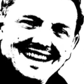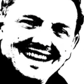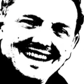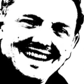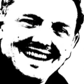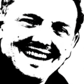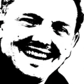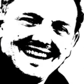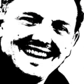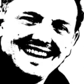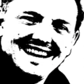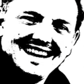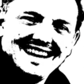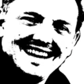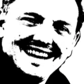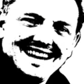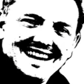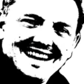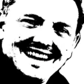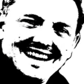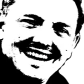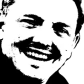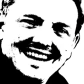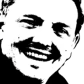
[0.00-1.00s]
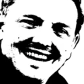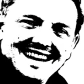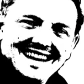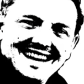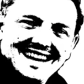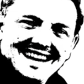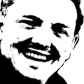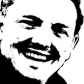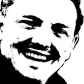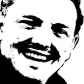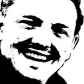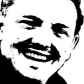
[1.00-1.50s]
Exactly. They didn't have that
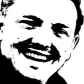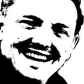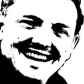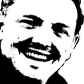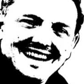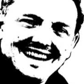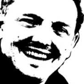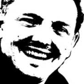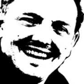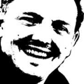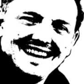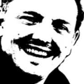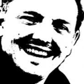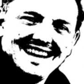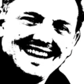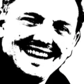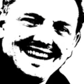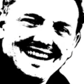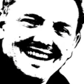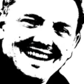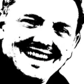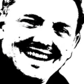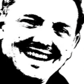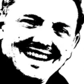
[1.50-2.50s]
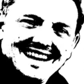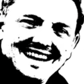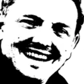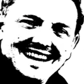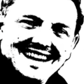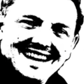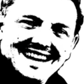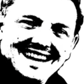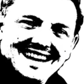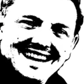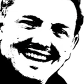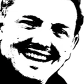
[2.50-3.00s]
1/10 or 2/10 a
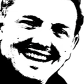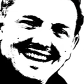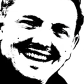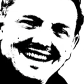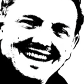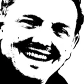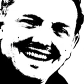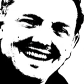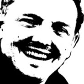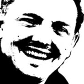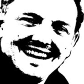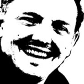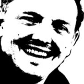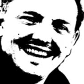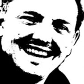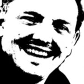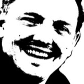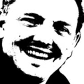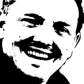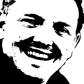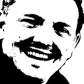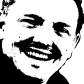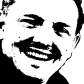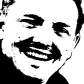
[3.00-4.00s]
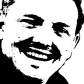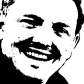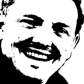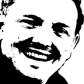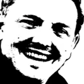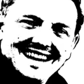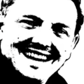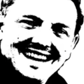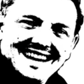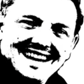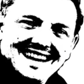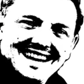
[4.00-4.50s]
lap that gave them that
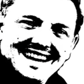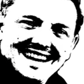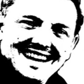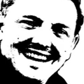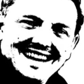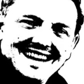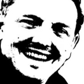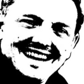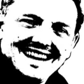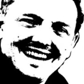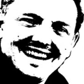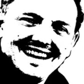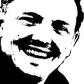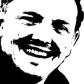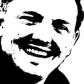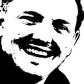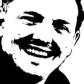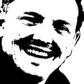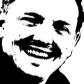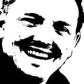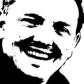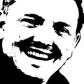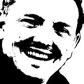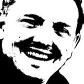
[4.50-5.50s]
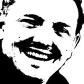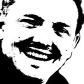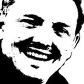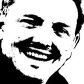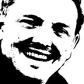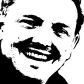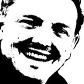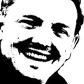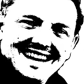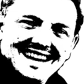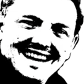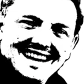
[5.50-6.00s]
advantage anymore.
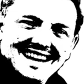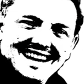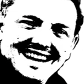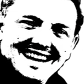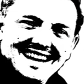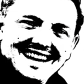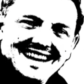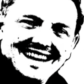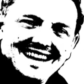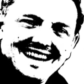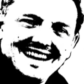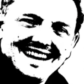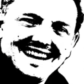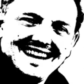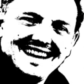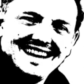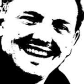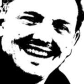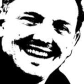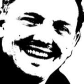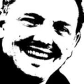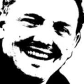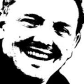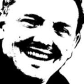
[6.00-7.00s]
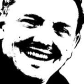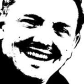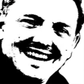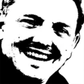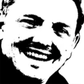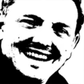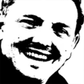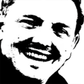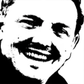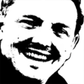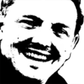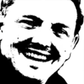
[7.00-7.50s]
And now they've
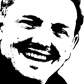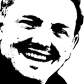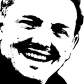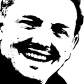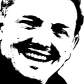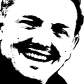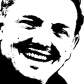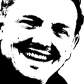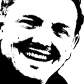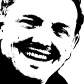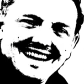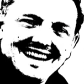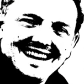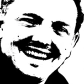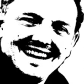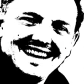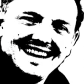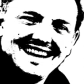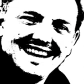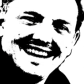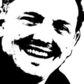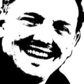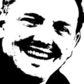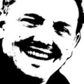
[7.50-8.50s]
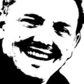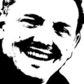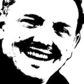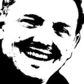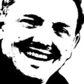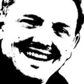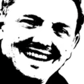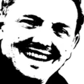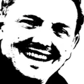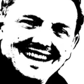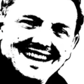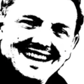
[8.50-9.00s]
just seemed to have stayed at the same
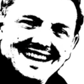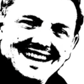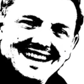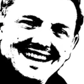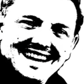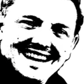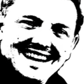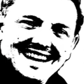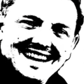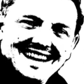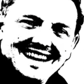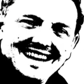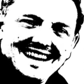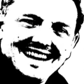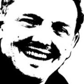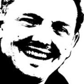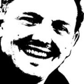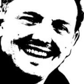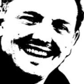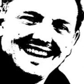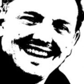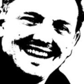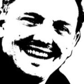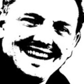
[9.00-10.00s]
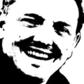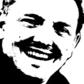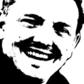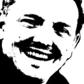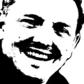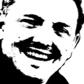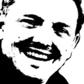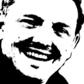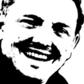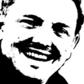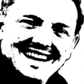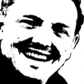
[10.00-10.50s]
pace, and everyone's got quicker.
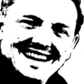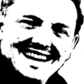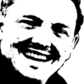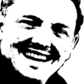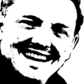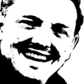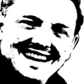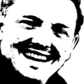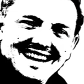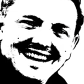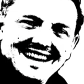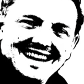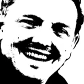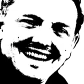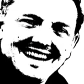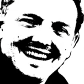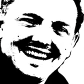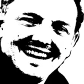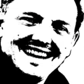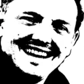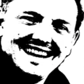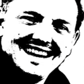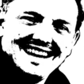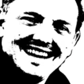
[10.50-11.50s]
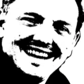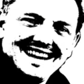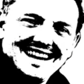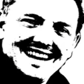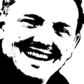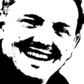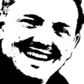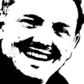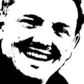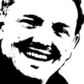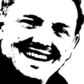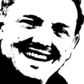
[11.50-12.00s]
Yes. The
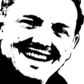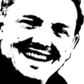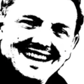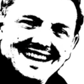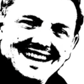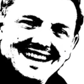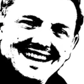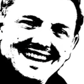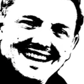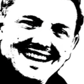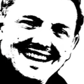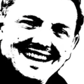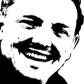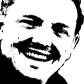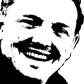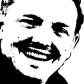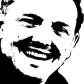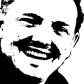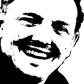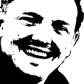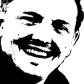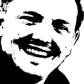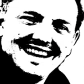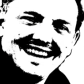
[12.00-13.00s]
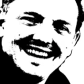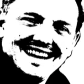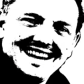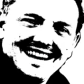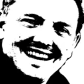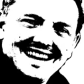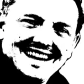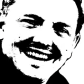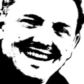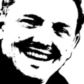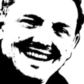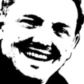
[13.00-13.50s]
Nissans look good too. I mean,
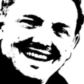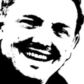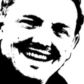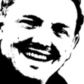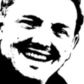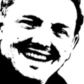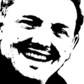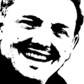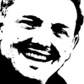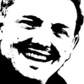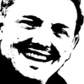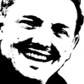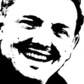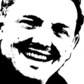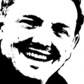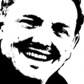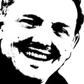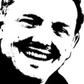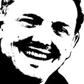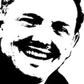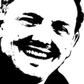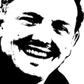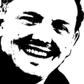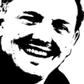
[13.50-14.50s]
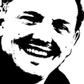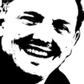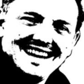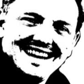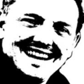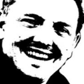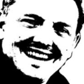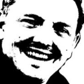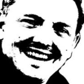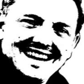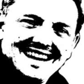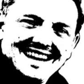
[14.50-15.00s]
they struggled a little bit during the
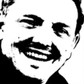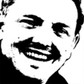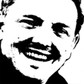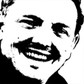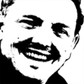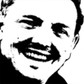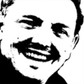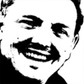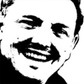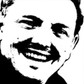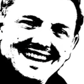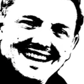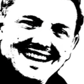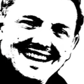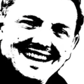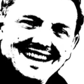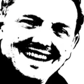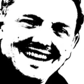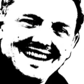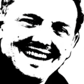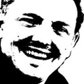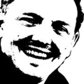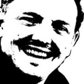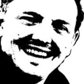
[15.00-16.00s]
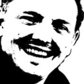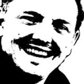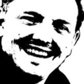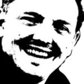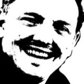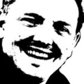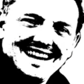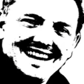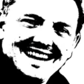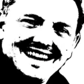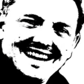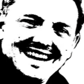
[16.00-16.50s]
race, but their pace
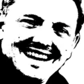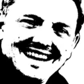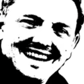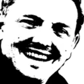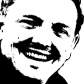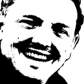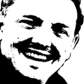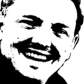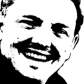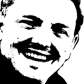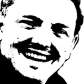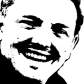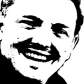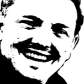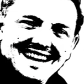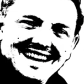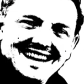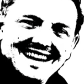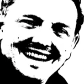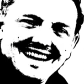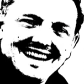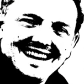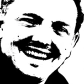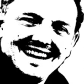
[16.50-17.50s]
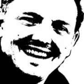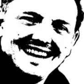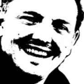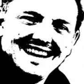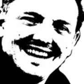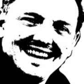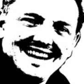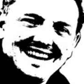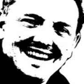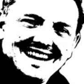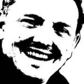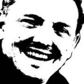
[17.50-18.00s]
during Friday and Saturday
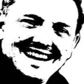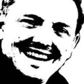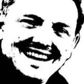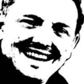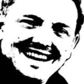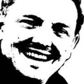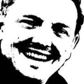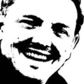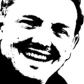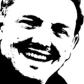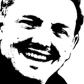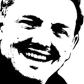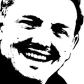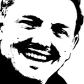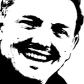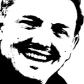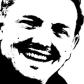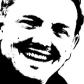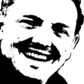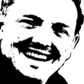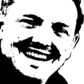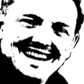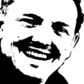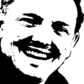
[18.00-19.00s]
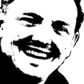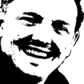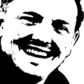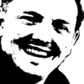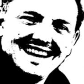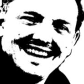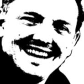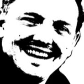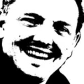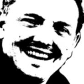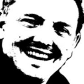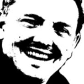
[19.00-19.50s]
practice was
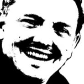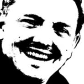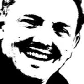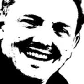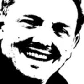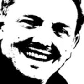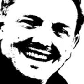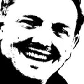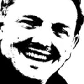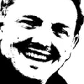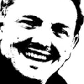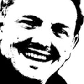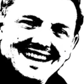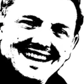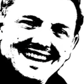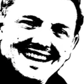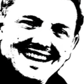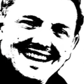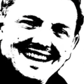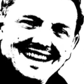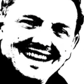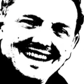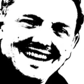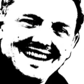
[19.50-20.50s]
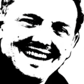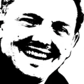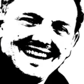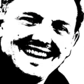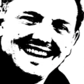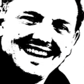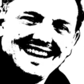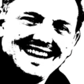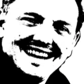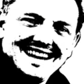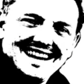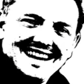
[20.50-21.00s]
pretty good. I think they need some
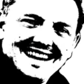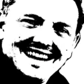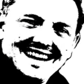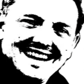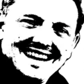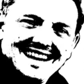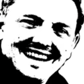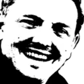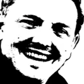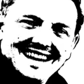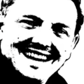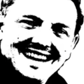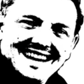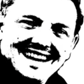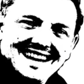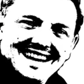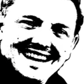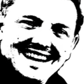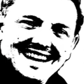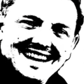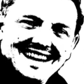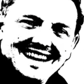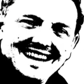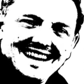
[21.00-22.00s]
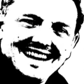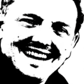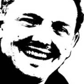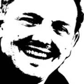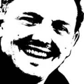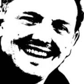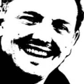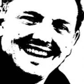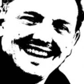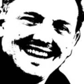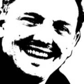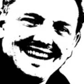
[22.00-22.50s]
more consistency from
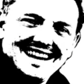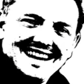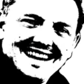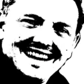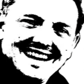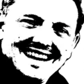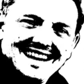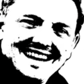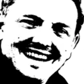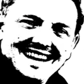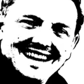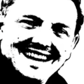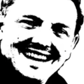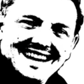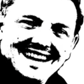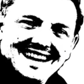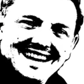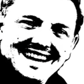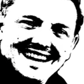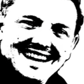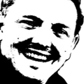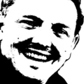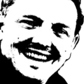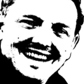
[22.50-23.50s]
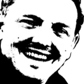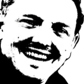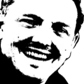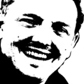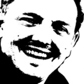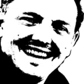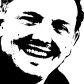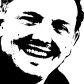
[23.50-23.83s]
the group in general. Like,